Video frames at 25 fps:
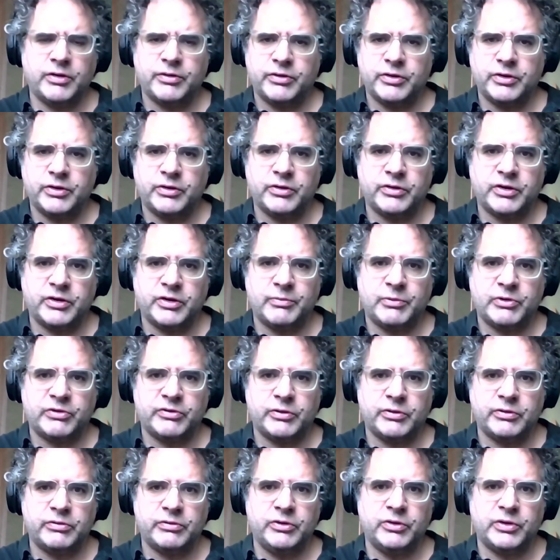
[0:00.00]
I think, on
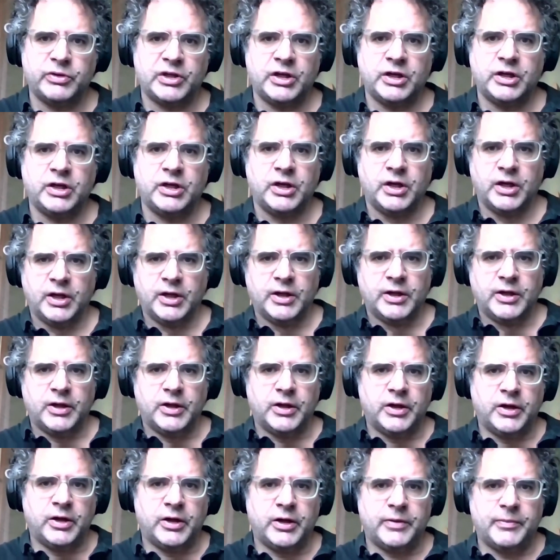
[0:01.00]
Amazon UK,
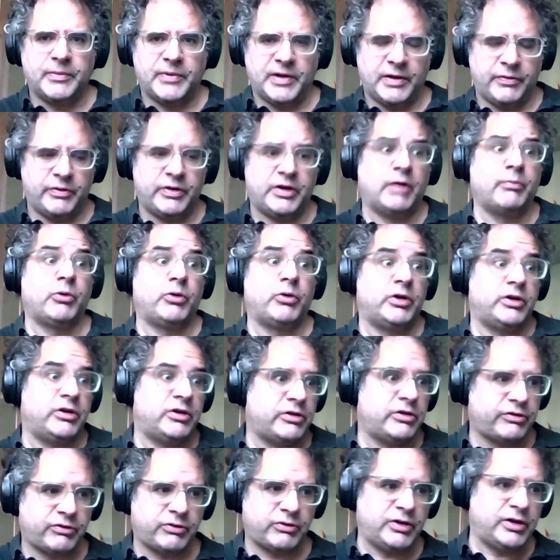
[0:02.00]
um, and the number one
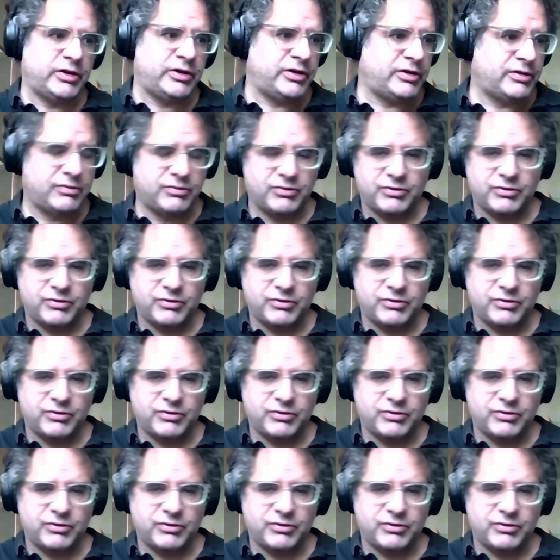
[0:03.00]
in Australia.